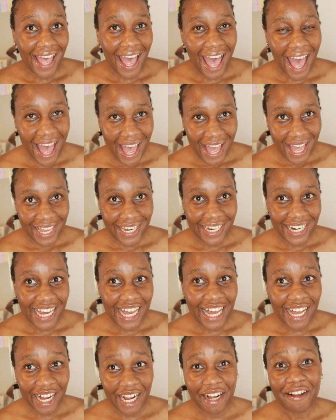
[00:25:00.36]
had
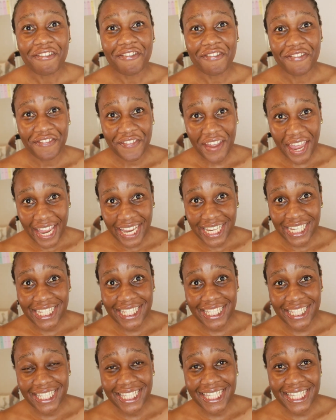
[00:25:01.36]
a
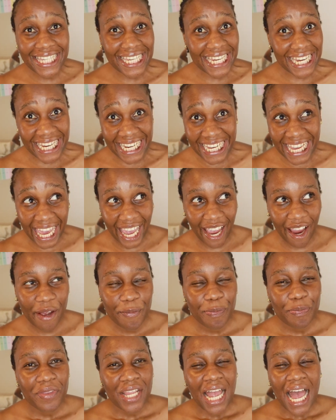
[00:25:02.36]
skincare
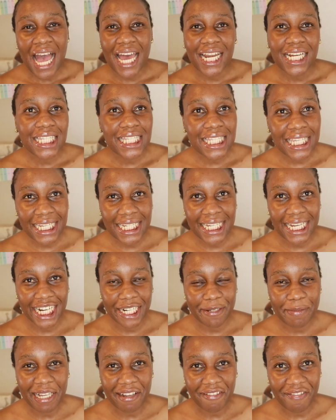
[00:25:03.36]

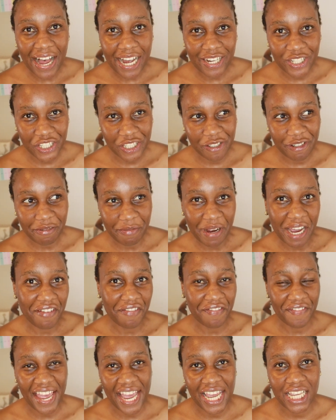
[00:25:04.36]
malfunction with my
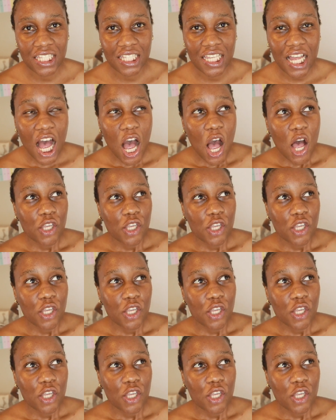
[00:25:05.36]
face.